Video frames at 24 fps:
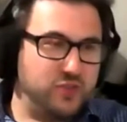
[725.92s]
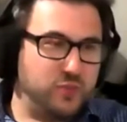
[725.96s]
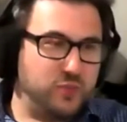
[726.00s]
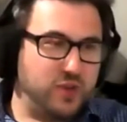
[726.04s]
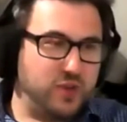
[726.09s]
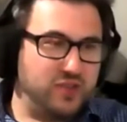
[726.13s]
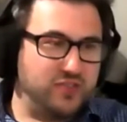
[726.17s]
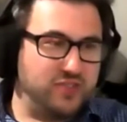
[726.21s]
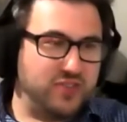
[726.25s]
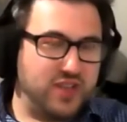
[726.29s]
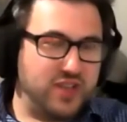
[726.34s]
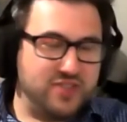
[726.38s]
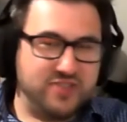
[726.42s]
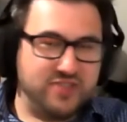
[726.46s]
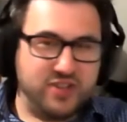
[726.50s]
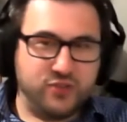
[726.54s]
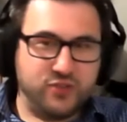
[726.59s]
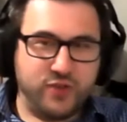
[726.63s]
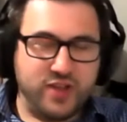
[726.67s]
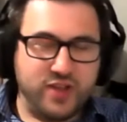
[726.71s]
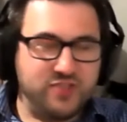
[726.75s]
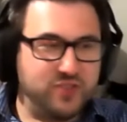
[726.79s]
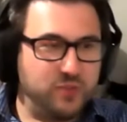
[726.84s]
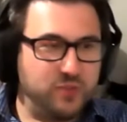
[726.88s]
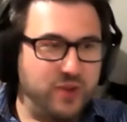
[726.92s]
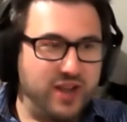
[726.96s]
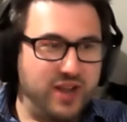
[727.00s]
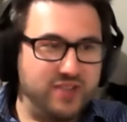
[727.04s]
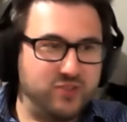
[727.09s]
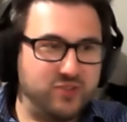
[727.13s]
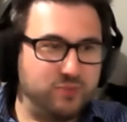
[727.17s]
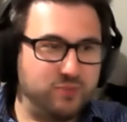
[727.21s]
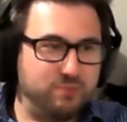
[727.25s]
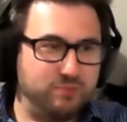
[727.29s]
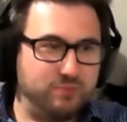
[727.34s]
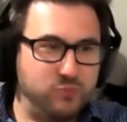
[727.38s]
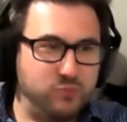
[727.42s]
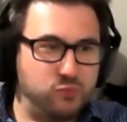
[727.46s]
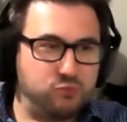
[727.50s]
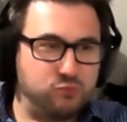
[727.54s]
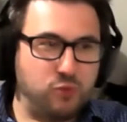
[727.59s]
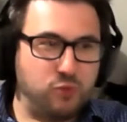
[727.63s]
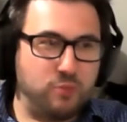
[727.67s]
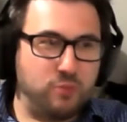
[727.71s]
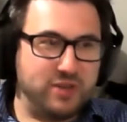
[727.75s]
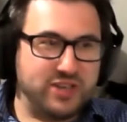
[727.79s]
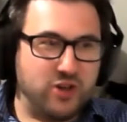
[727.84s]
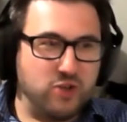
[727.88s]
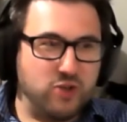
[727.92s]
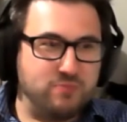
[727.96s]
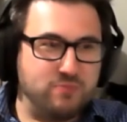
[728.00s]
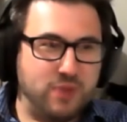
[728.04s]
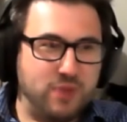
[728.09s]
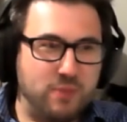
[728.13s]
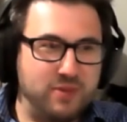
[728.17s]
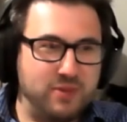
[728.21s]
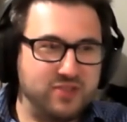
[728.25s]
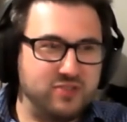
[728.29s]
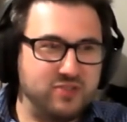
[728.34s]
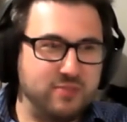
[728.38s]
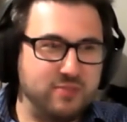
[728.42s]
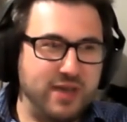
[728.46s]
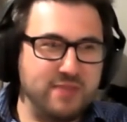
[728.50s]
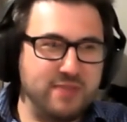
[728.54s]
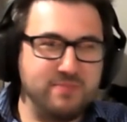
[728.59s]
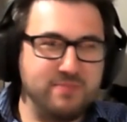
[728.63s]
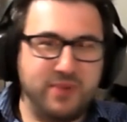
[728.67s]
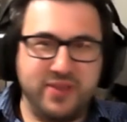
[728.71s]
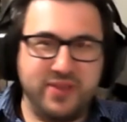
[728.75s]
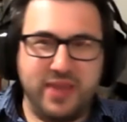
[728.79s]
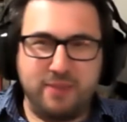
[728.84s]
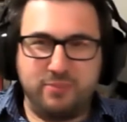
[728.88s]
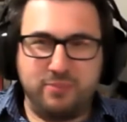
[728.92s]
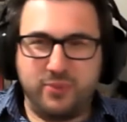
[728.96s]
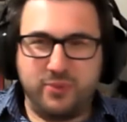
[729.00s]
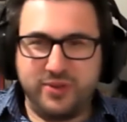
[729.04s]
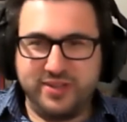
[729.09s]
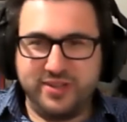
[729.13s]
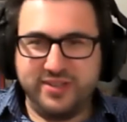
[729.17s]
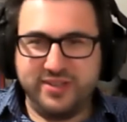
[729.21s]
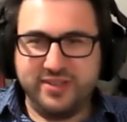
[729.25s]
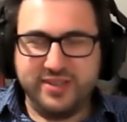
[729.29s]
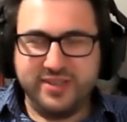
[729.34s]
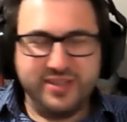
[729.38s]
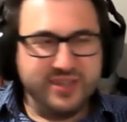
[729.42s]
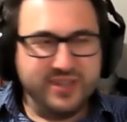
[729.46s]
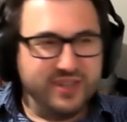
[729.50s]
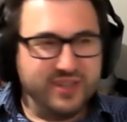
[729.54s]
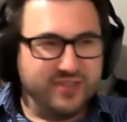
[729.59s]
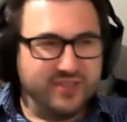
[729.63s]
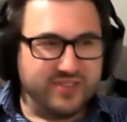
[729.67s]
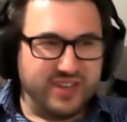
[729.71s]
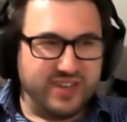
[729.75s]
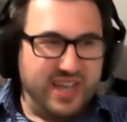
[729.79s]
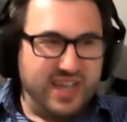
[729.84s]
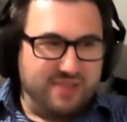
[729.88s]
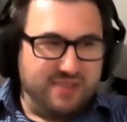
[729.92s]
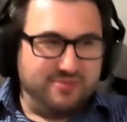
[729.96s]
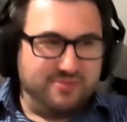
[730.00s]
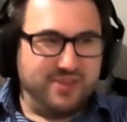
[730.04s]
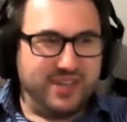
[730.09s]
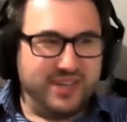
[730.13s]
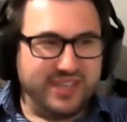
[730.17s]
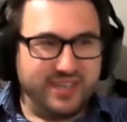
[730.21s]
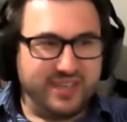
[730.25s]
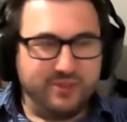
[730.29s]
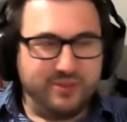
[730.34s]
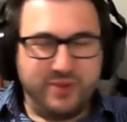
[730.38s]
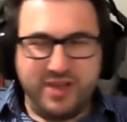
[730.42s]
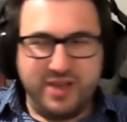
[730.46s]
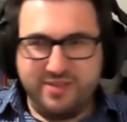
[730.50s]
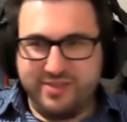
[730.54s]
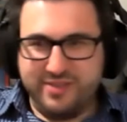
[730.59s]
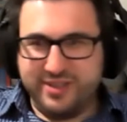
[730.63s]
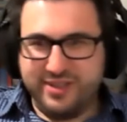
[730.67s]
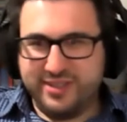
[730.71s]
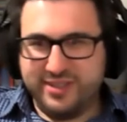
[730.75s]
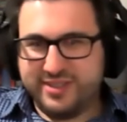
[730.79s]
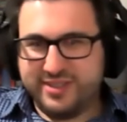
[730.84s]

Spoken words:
ones, like Dick Tracy, where it was probably going public domain by that point. So like, ah, fuck it, whatever.